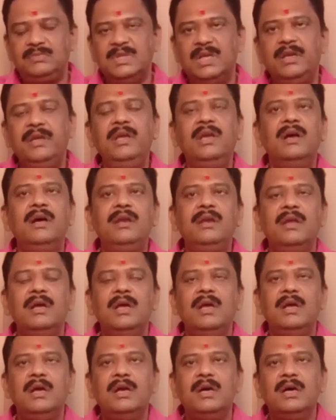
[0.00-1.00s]
Here
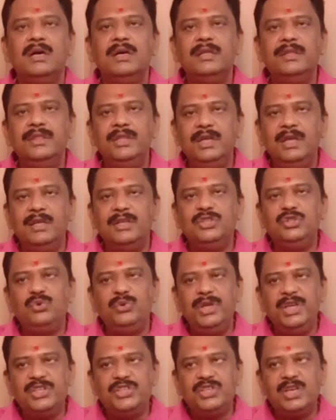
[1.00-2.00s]
the
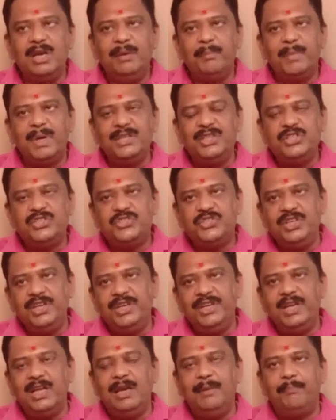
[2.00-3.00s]
judicial
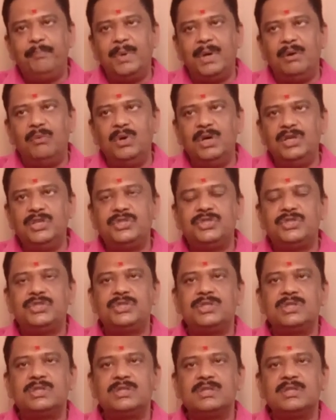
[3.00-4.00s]
magisterial
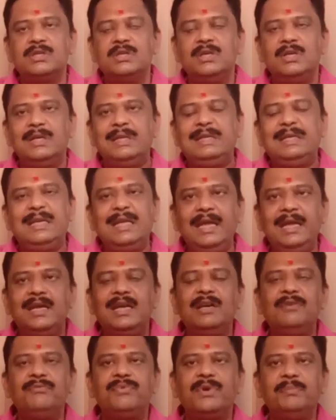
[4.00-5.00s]
powers
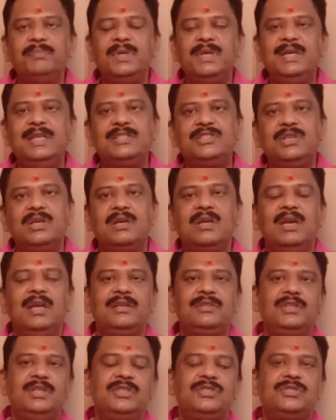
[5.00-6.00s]
taken from the district
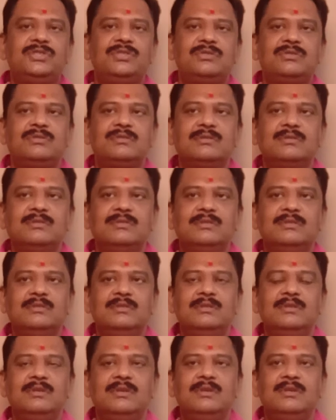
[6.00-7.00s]
collectors
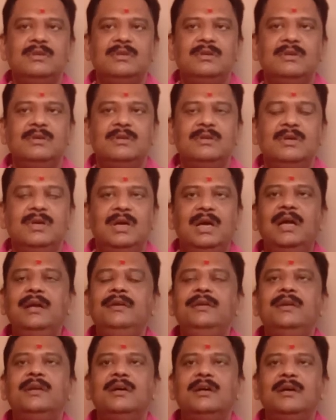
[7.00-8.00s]

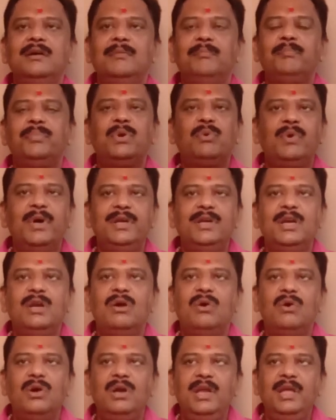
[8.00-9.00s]
and provided
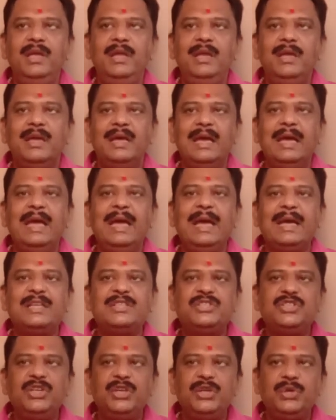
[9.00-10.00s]
only
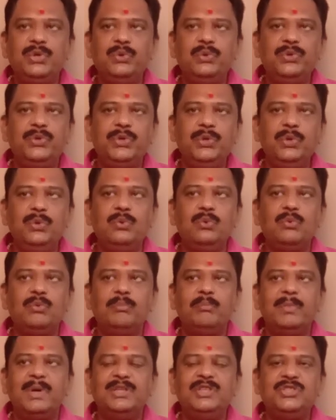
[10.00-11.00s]

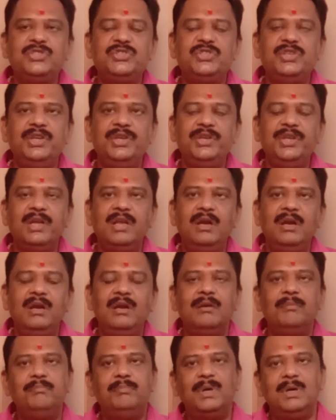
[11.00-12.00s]
executive magisterial
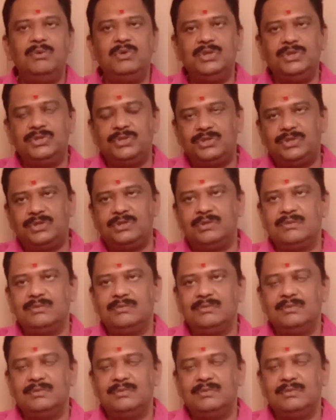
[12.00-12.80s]
powers.